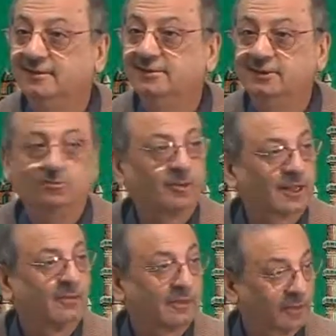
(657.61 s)
This will
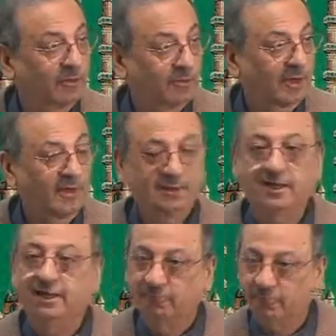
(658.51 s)
come in the Quran,
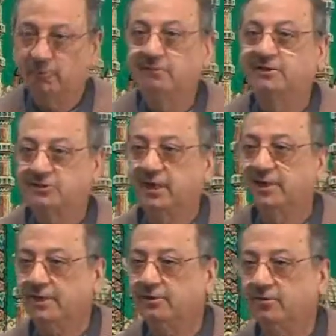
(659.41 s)
and we will
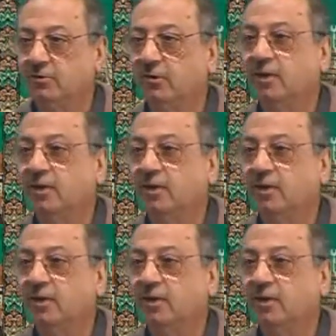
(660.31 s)
study it,